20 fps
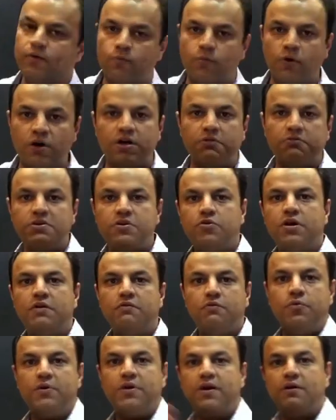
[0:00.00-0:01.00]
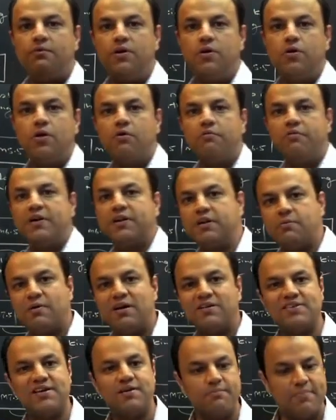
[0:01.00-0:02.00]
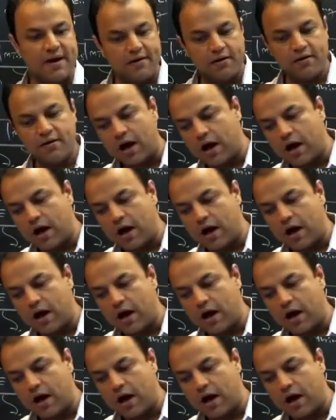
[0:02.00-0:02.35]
Whatever you give over here will not affect the masking pattern.